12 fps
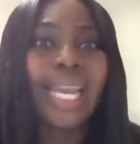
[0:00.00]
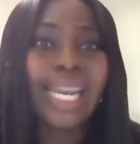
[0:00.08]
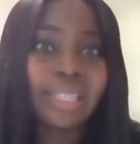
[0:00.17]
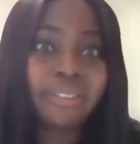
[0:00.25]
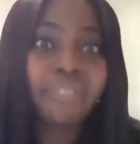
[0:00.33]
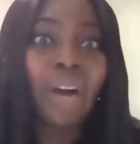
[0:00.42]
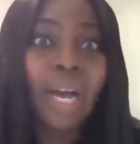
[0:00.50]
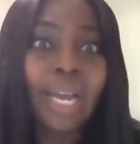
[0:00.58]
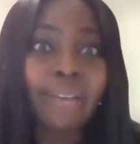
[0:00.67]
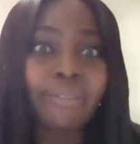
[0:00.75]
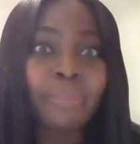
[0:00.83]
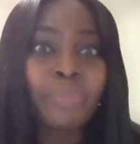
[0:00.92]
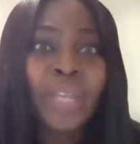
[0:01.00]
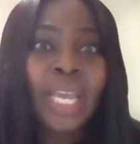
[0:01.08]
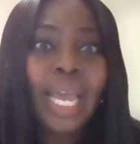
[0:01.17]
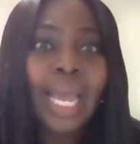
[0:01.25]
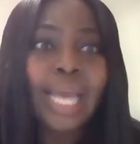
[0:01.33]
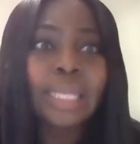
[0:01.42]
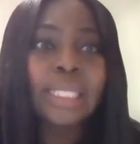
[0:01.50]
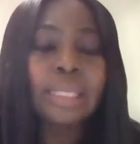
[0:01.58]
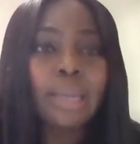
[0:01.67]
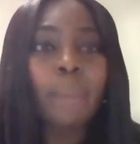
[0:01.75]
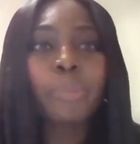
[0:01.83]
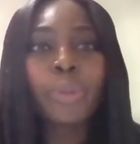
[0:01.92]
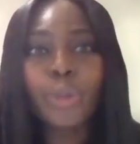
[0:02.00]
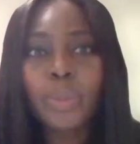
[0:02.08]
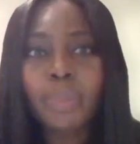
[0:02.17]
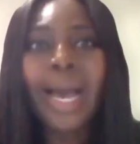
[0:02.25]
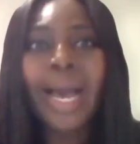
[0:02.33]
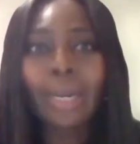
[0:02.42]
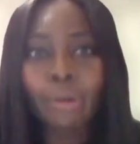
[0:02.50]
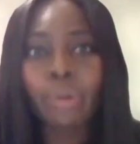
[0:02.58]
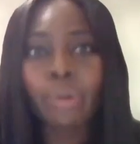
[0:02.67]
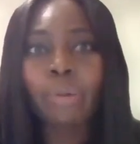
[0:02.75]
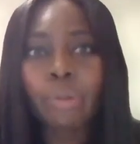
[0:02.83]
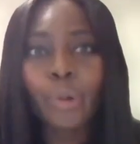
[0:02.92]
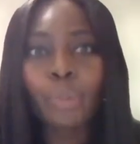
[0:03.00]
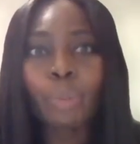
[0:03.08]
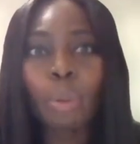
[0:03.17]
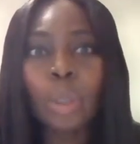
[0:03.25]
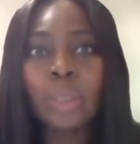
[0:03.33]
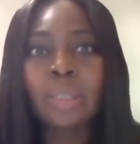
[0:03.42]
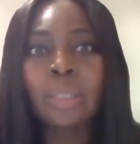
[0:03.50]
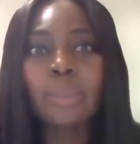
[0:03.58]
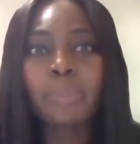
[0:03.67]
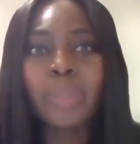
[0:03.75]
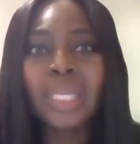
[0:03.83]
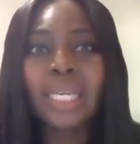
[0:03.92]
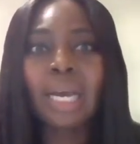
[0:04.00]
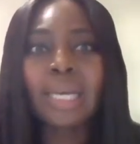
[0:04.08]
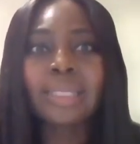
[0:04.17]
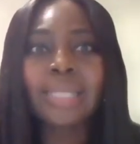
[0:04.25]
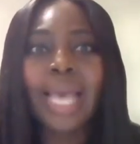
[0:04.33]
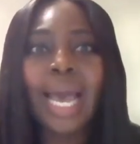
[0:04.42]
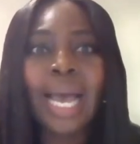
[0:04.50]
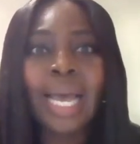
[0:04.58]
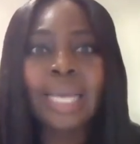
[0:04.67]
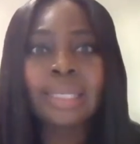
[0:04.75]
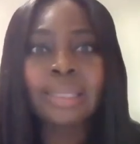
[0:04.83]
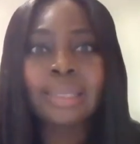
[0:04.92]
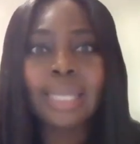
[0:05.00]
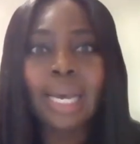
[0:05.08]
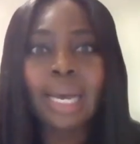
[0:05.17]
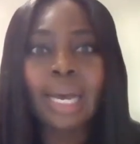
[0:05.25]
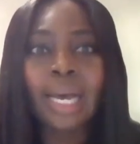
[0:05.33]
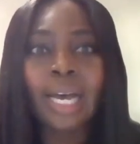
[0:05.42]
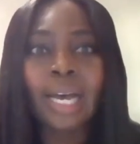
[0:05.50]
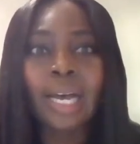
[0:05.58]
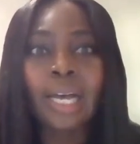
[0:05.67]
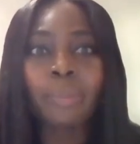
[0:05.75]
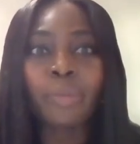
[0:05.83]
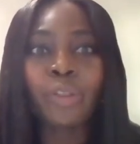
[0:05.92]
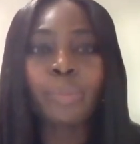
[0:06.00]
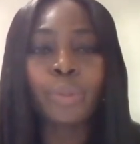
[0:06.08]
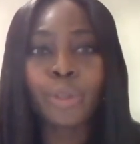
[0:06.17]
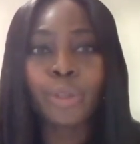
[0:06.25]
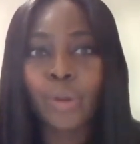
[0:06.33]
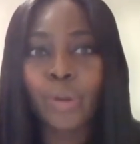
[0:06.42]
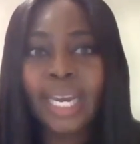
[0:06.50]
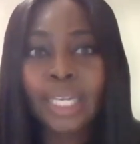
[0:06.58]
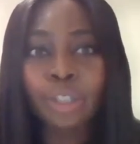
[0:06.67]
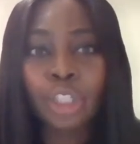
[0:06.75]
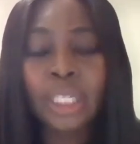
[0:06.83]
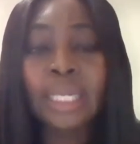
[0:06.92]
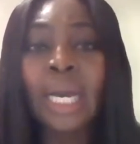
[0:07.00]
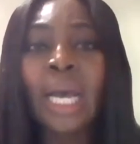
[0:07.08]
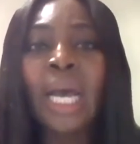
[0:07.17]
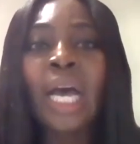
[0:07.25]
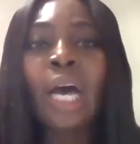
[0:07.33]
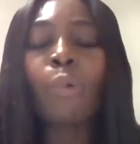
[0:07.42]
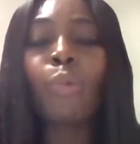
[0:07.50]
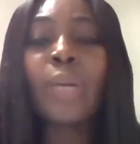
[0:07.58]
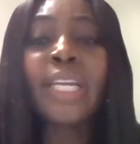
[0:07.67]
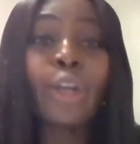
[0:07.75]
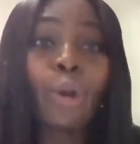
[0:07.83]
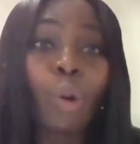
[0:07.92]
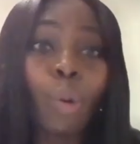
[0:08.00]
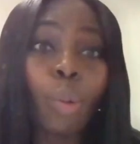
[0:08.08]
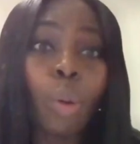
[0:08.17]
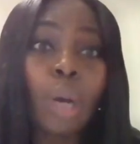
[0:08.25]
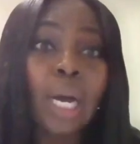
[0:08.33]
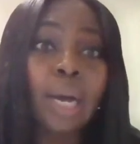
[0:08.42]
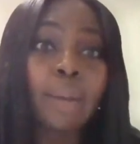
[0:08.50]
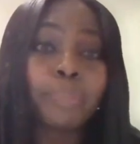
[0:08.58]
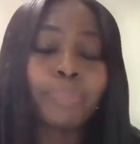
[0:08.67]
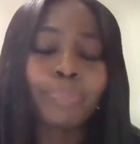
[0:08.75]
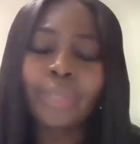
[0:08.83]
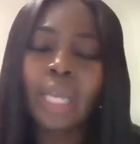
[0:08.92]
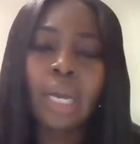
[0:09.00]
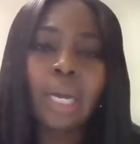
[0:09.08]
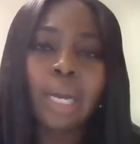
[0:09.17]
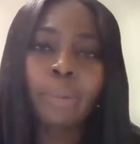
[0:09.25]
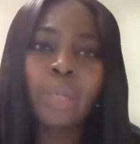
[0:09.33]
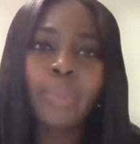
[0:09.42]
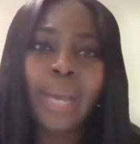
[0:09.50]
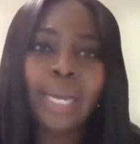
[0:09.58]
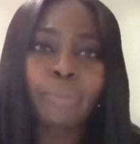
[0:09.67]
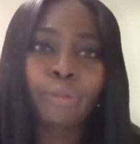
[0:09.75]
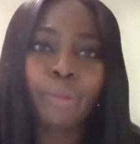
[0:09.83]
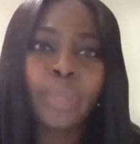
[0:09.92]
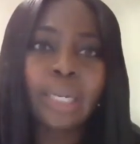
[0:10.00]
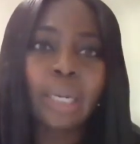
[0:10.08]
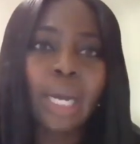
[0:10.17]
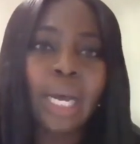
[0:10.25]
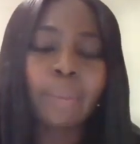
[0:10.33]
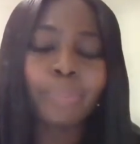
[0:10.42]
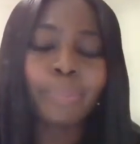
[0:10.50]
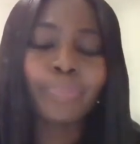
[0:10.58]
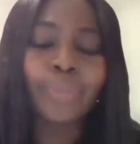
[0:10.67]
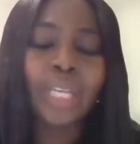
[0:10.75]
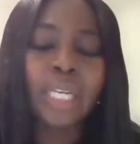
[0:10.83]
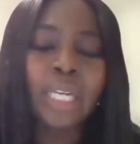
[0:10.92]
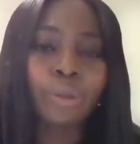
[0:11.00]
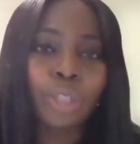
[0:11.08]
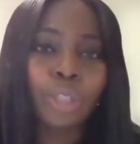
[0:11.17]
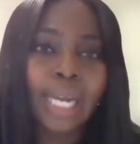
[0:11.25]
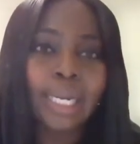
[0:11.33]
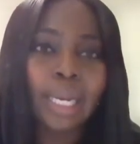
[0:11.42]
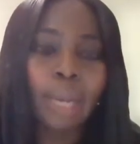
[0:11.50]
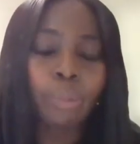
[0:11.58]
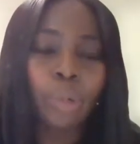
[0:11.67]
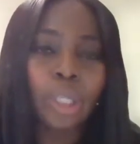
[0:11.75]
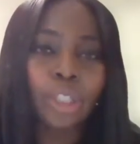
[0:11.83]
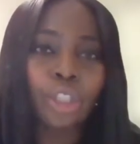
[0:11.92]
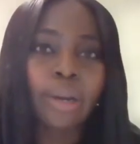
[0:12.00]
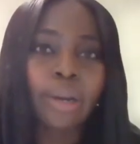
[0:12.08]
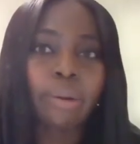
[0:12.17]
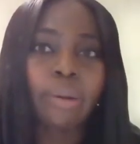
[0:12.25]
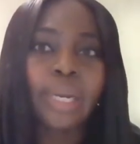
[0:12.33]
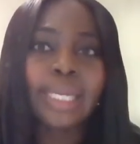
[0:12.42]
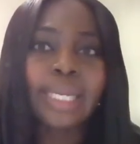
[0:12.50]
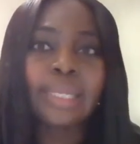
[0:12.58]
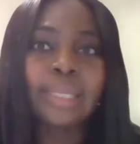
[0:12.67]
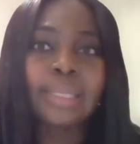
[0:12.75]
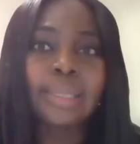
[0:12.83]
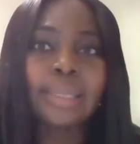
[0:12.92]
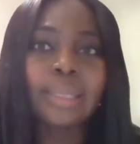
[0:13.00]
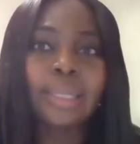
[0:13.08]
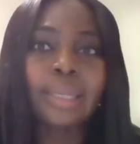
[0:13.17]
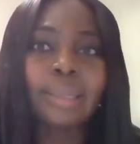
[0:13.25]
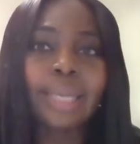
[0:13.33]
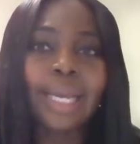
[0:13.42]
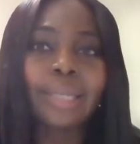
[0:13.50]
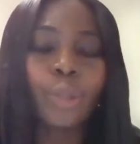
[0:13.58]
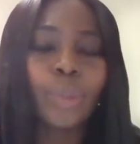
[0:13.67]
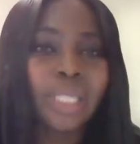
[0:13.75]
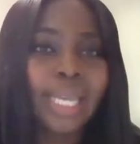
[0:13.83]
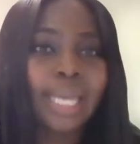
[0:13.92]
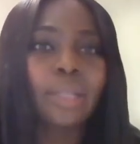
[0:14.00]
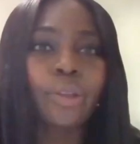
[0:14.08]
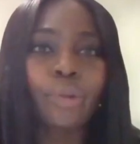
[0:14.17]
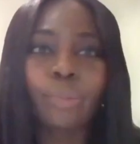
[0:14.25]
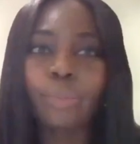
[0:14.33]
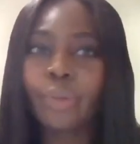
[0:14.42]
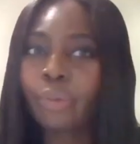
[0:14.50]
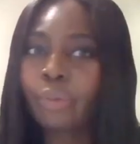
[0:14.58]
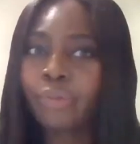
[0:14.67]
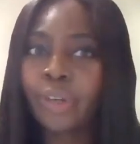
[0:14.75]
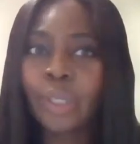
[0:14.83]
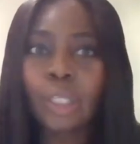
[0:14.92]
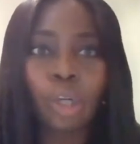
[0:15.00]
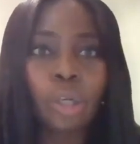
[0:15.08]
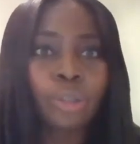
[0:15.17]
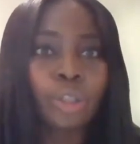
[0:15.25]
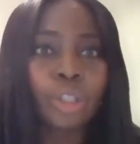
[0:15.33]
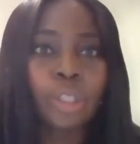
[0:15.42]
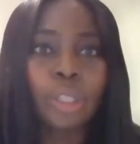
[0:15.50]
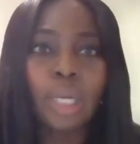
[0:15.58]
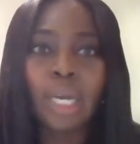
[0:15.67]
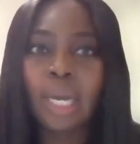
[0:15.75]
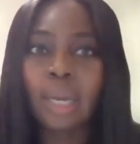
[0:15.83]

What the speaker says: 85. And these numbers matter. They're important because as the boomers are aging, we know, I want to back up for a minute. Another stat I want to share is, you indicated they're a very large